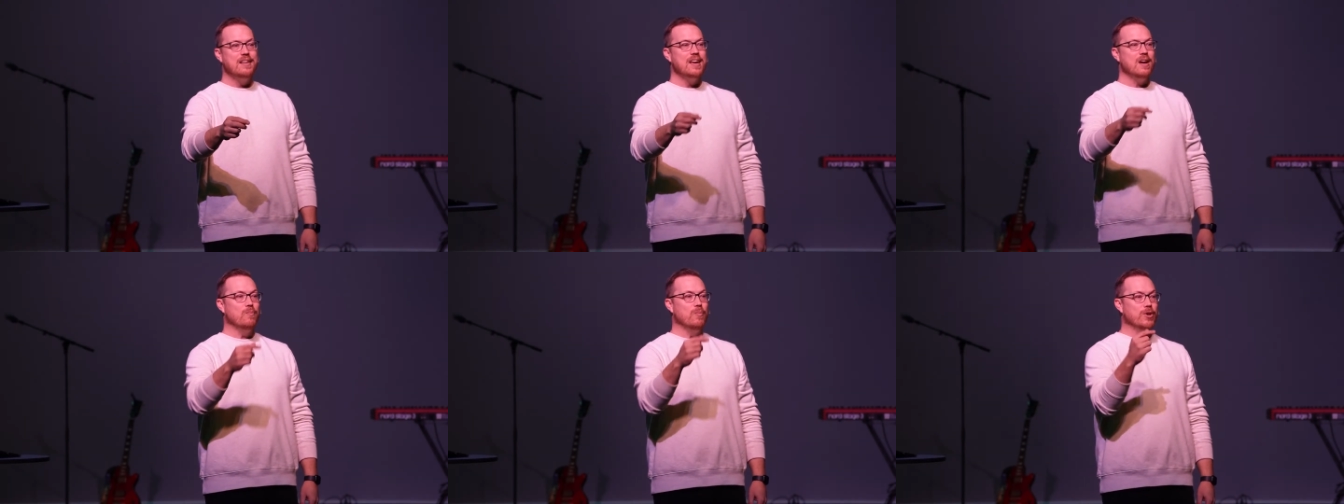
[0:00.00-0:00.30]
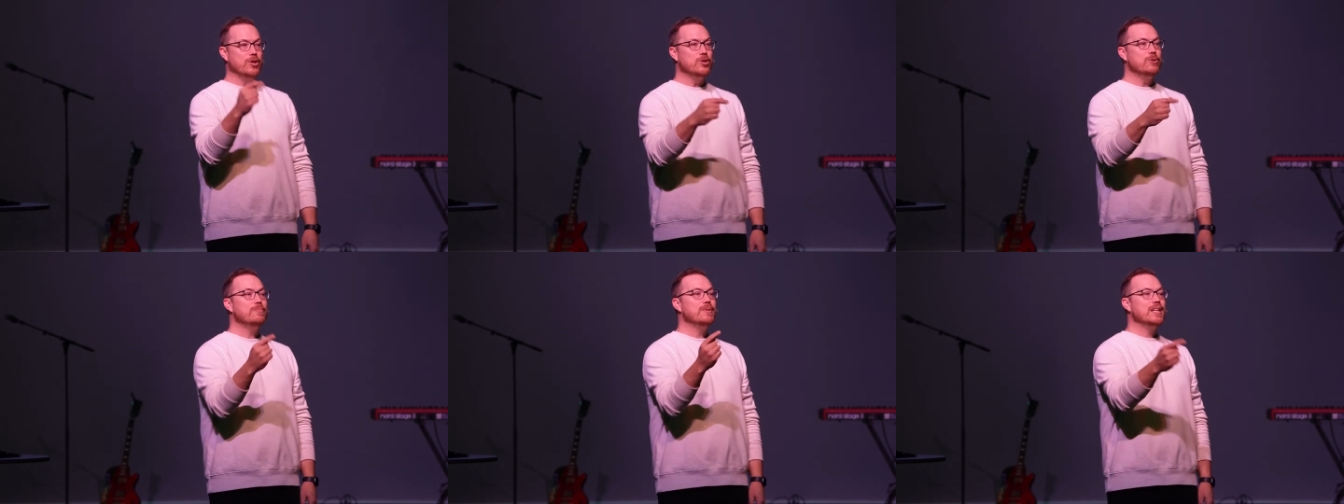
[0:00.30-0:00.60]
And
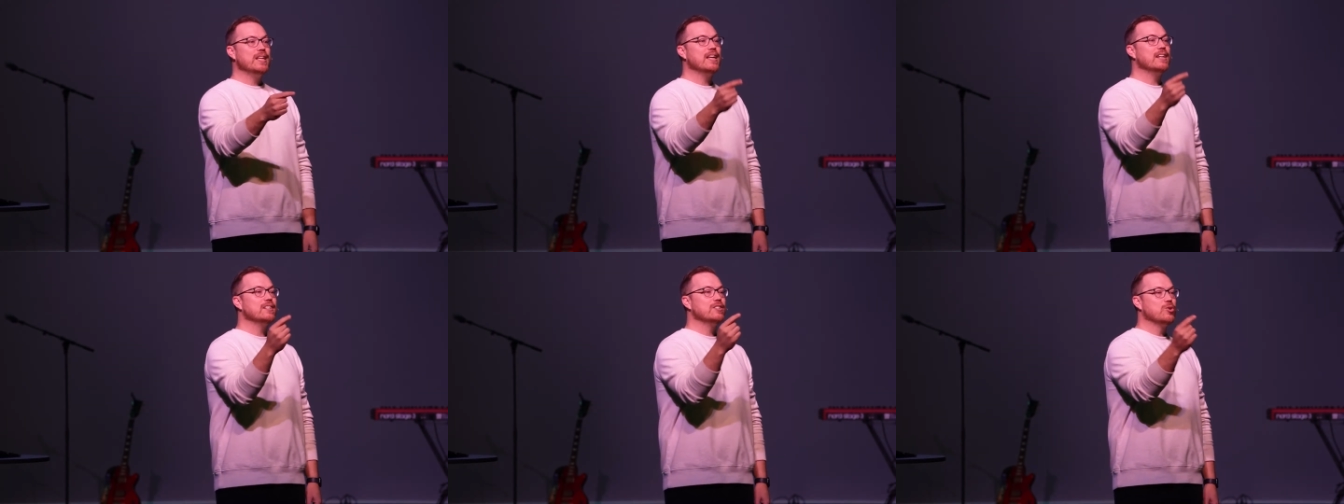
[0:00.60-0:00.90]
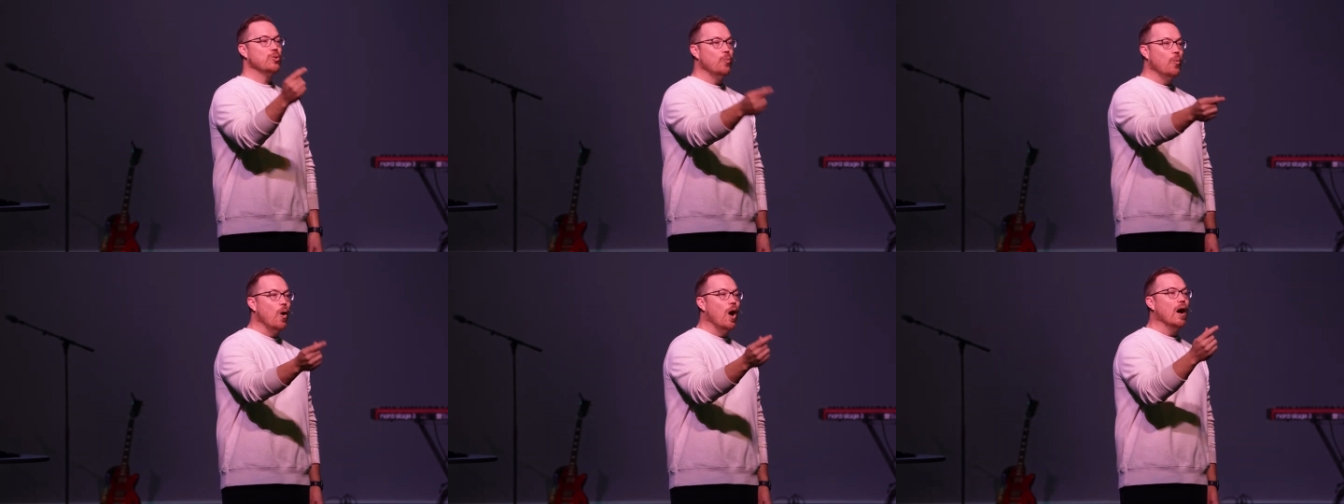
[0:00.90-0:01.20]
when you begin
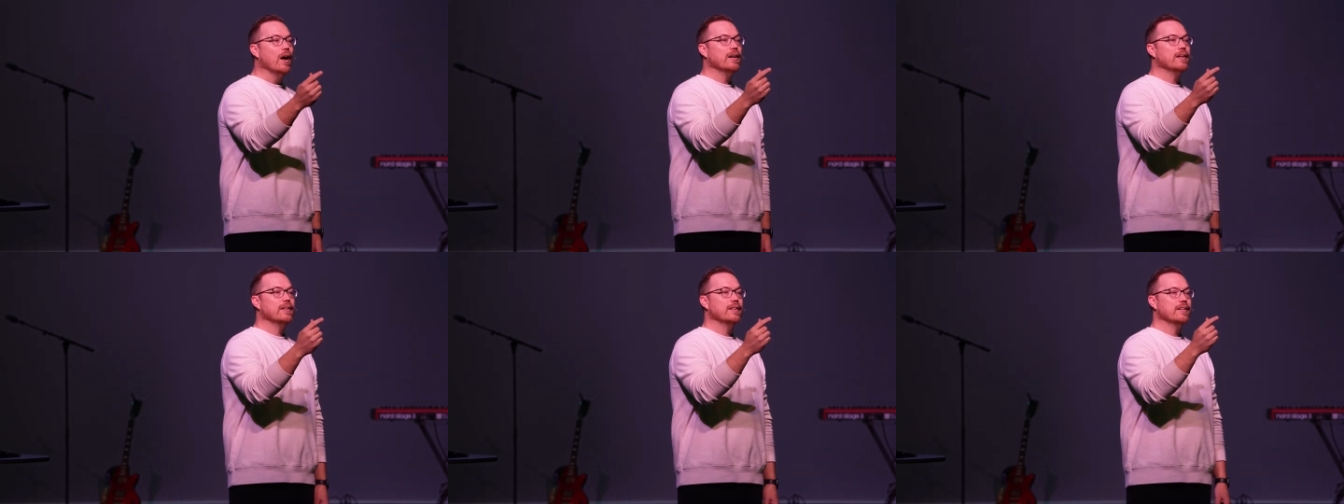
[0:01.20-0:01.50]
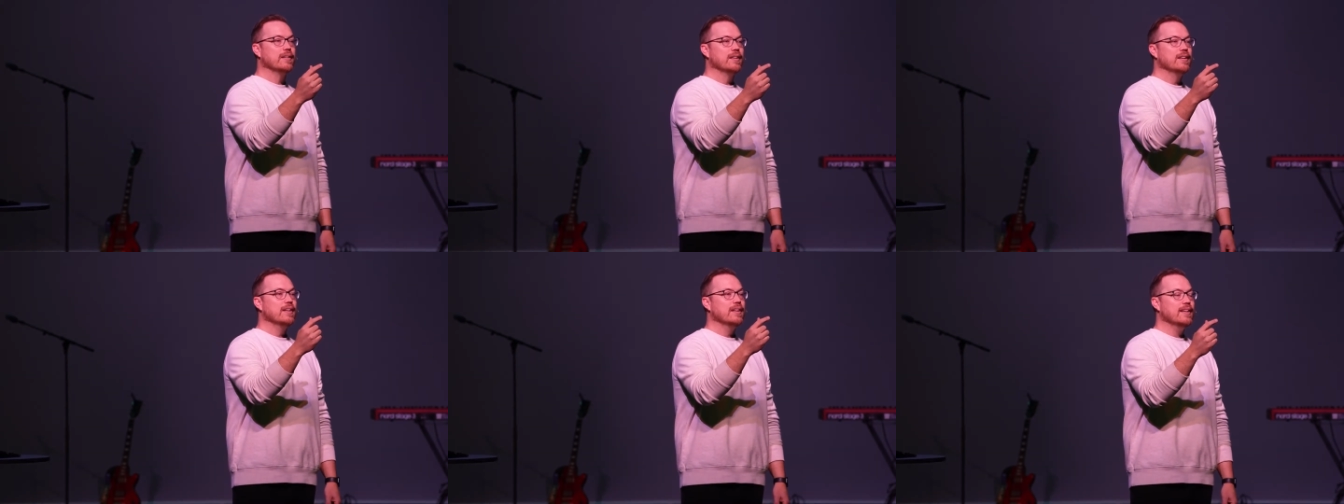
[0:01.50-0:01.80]
to walk
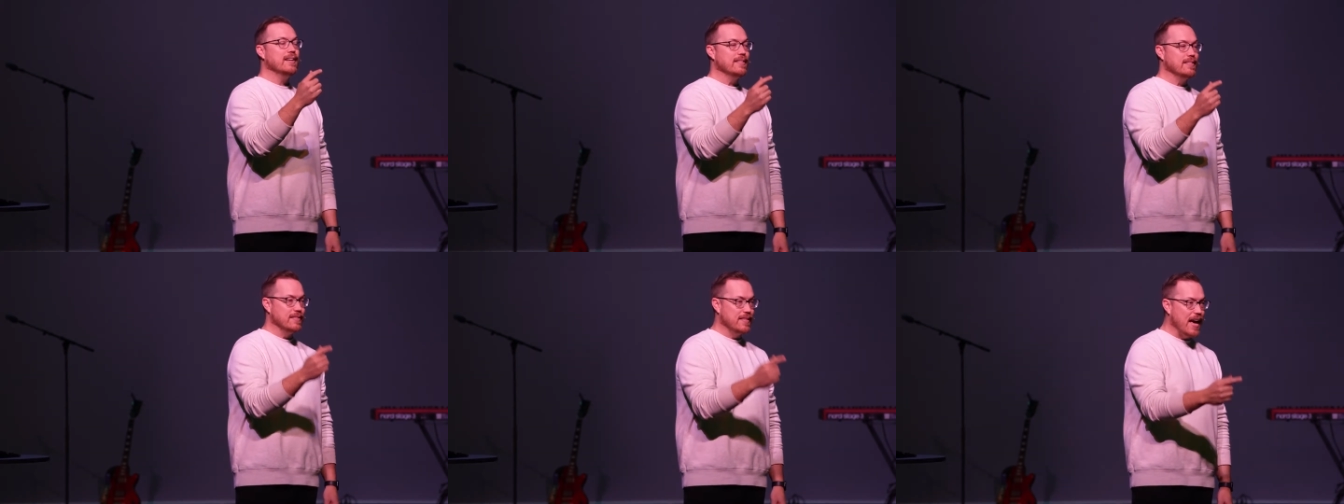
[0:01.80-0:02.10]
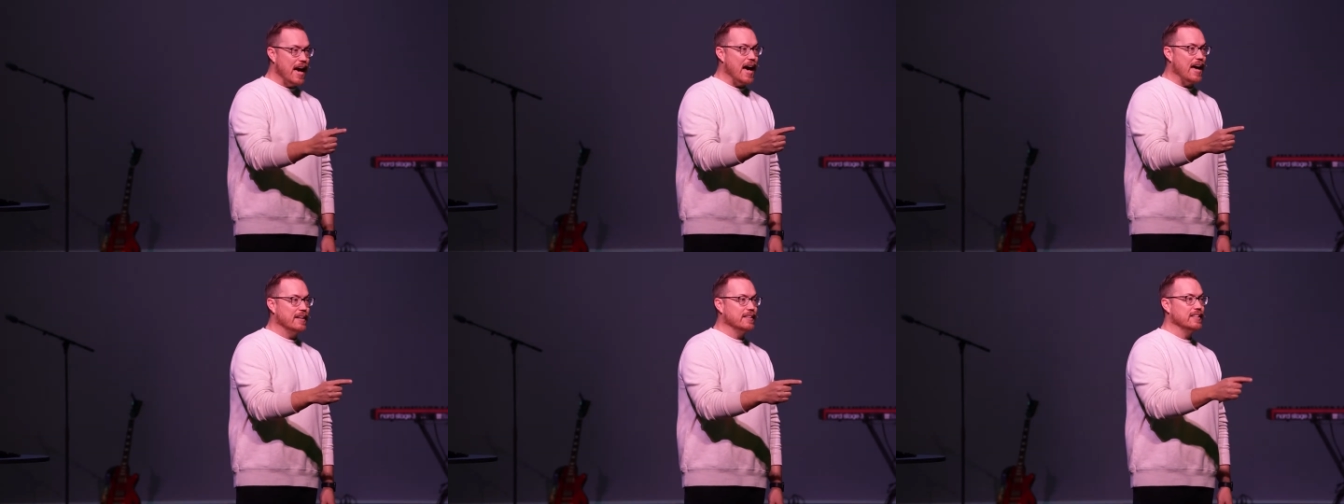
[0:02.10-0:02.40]
in
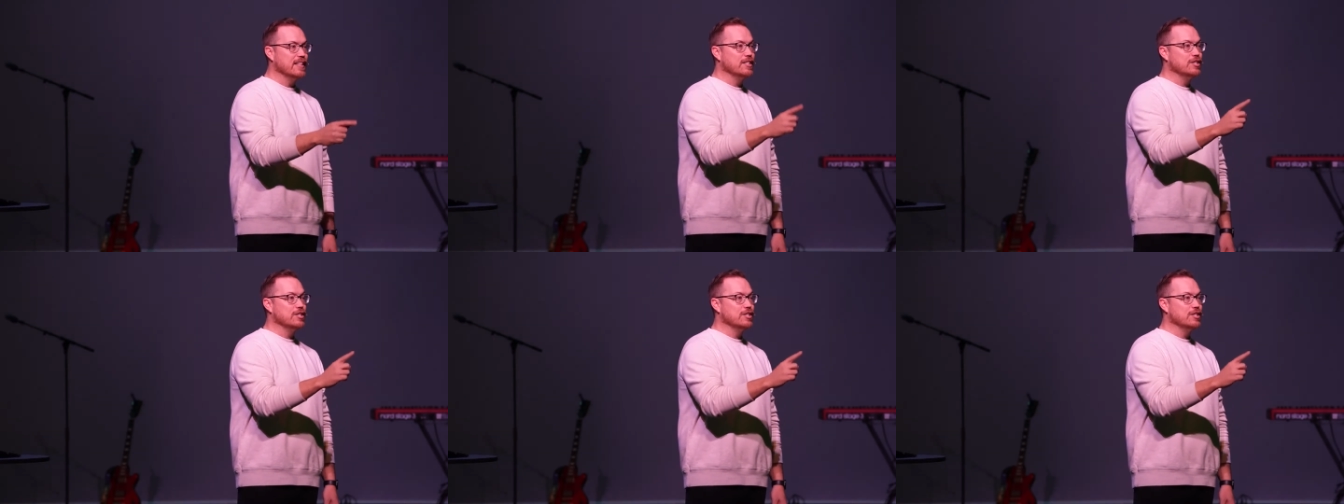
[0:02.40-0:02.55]
that,